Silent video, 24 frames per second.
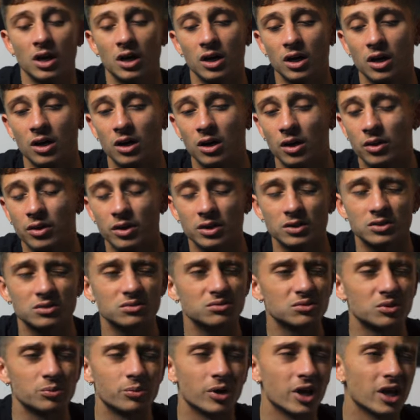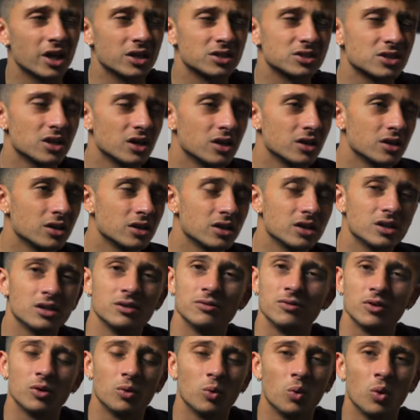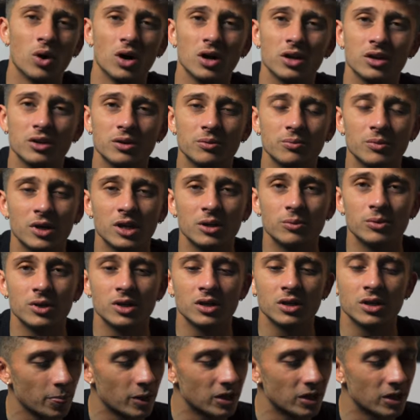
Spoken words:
I think it's the Panasonic EVO 1 maybe.